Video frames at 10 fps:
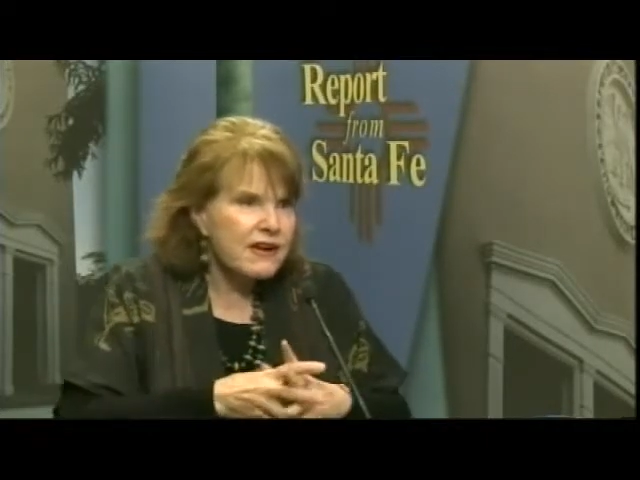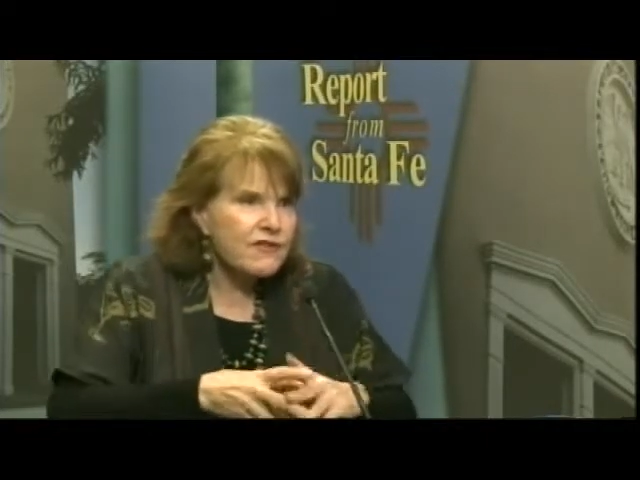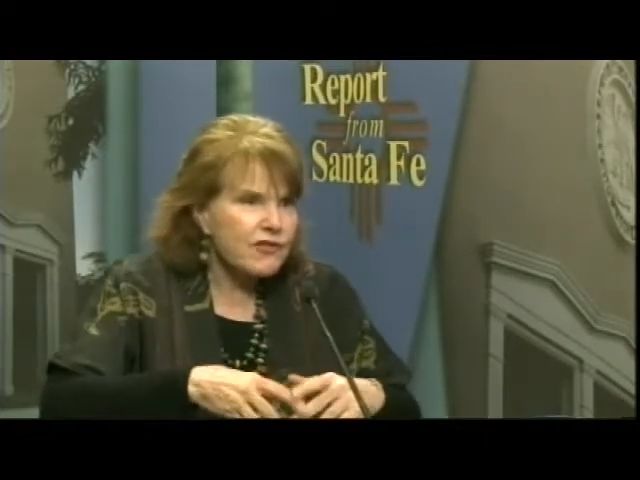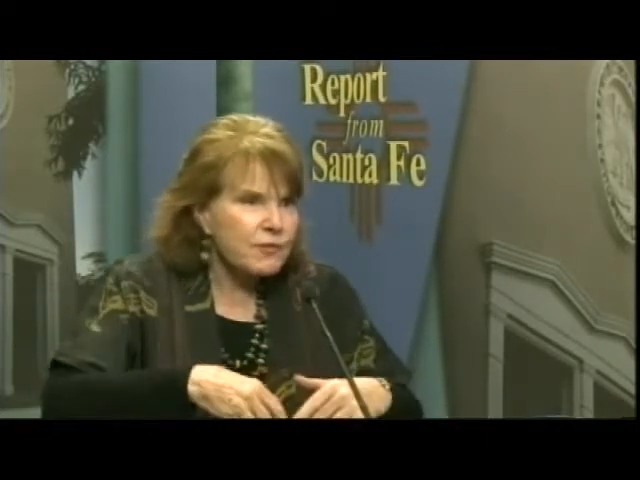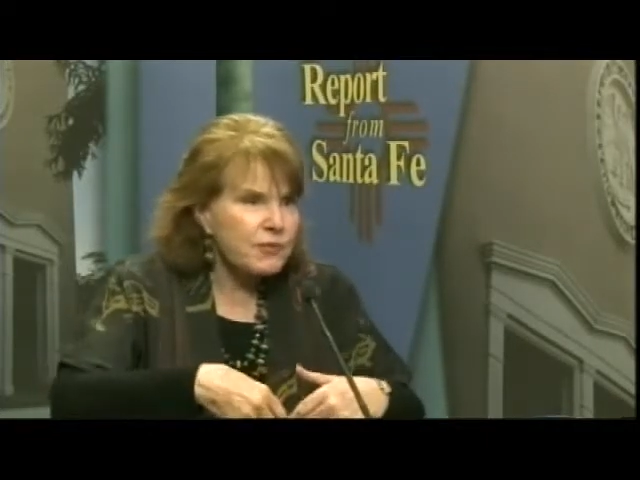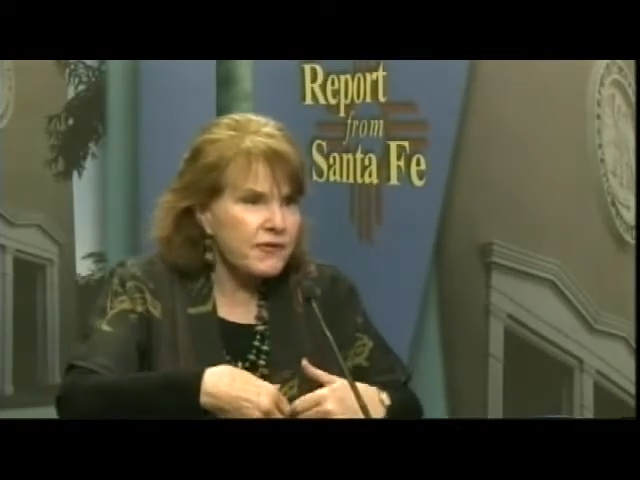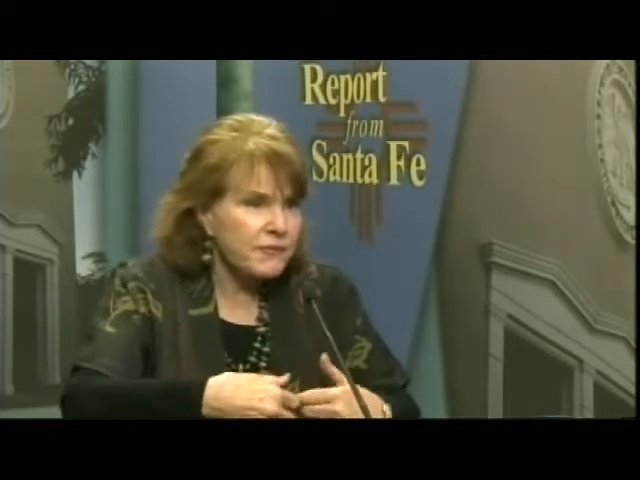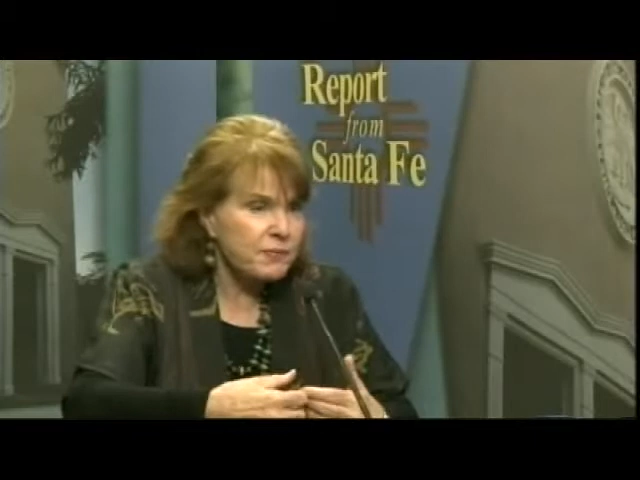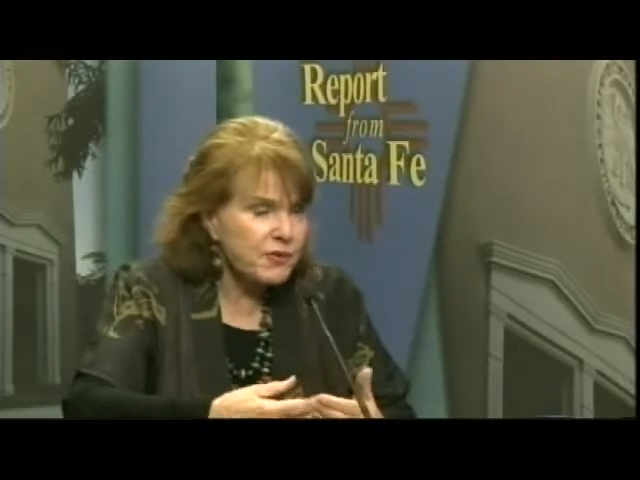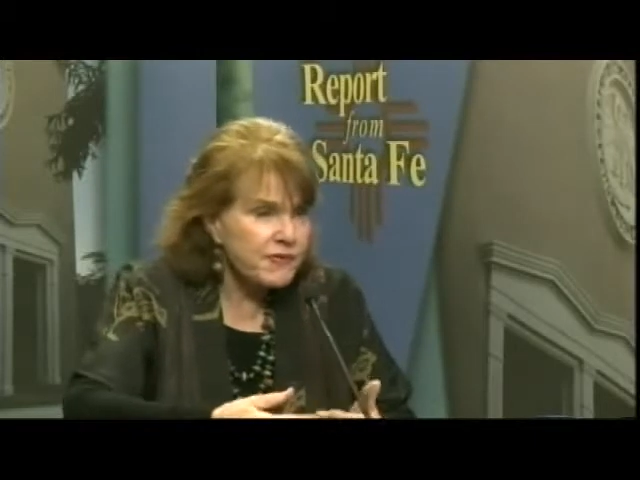for
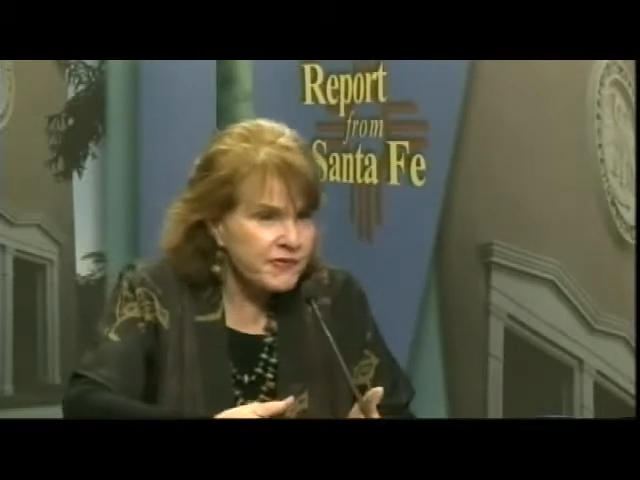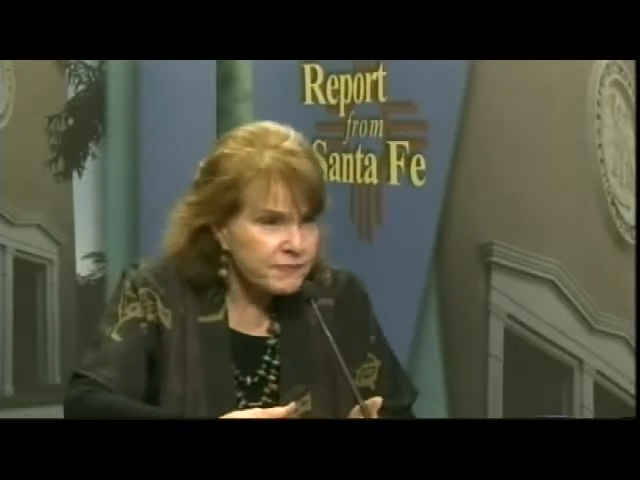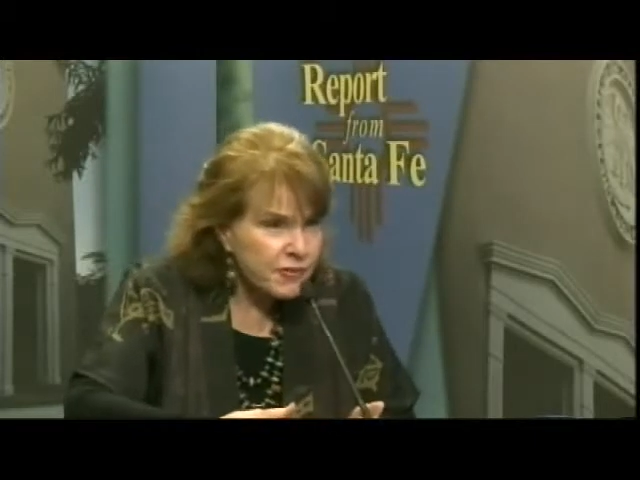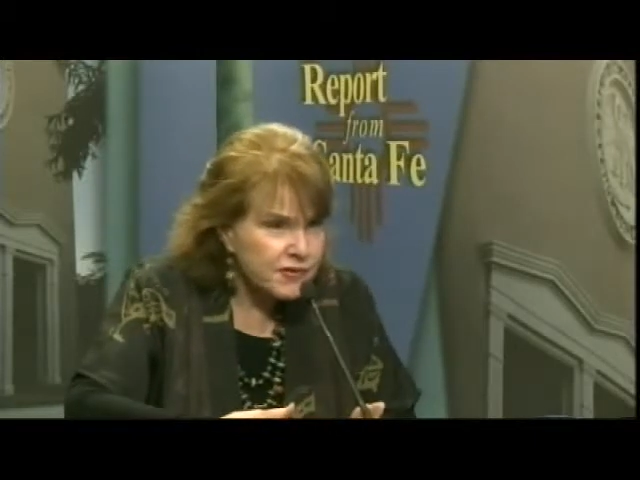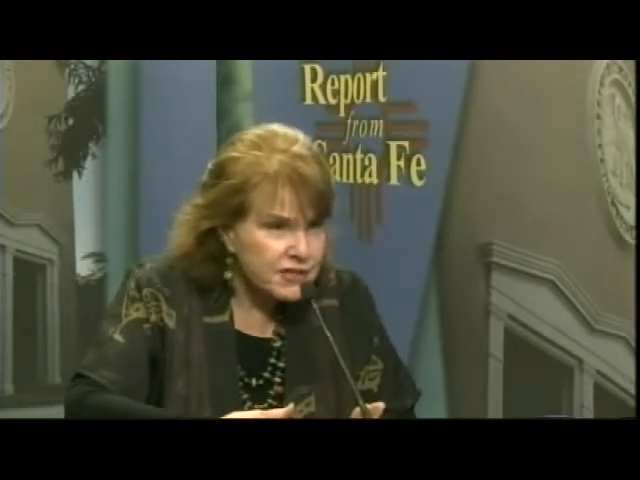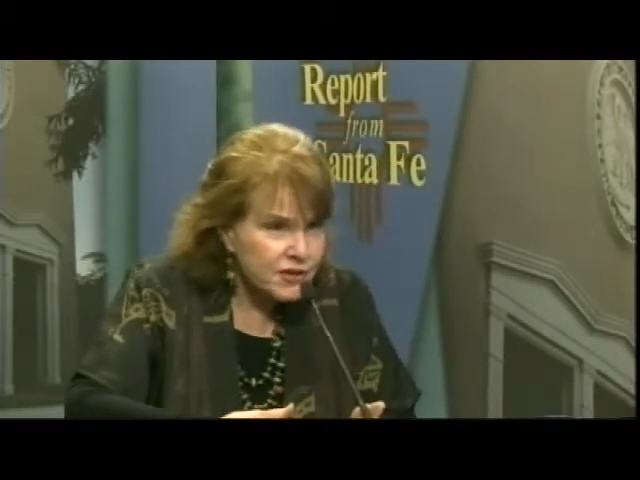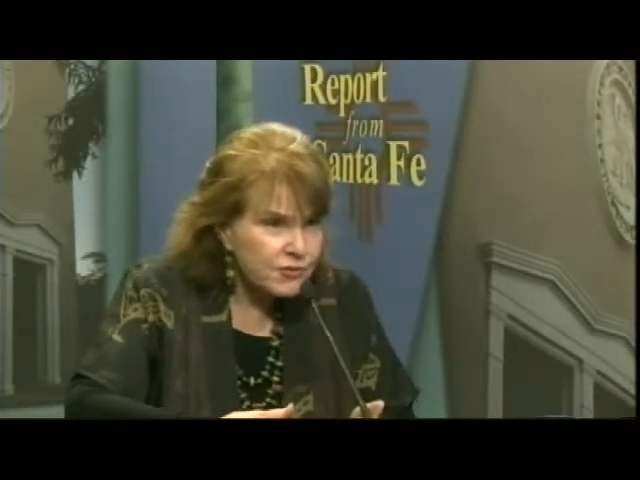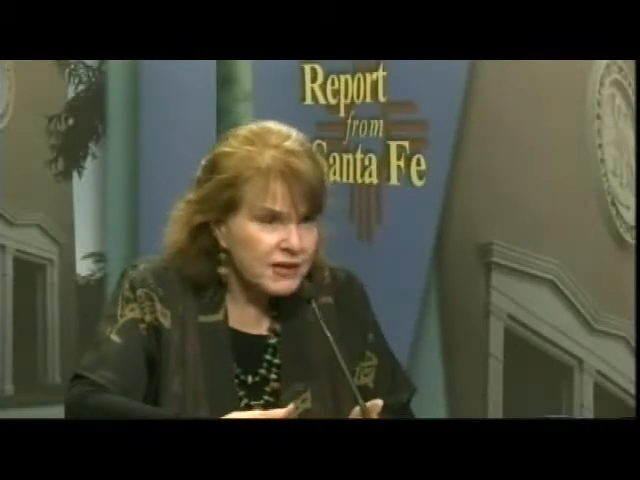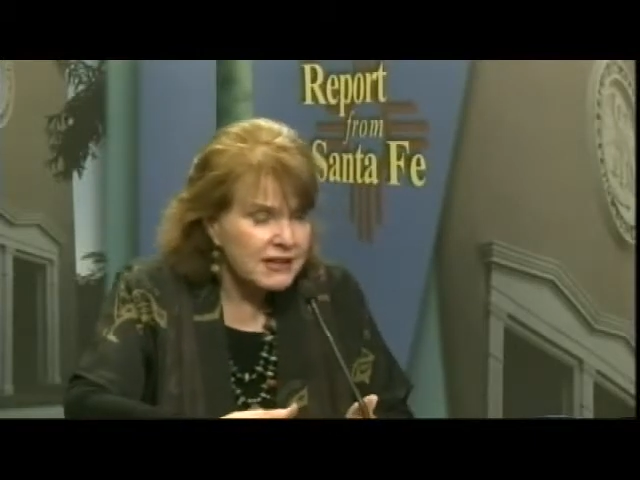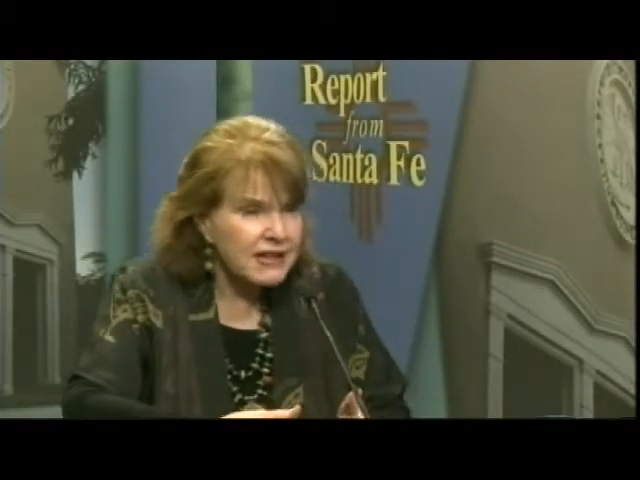pursuing.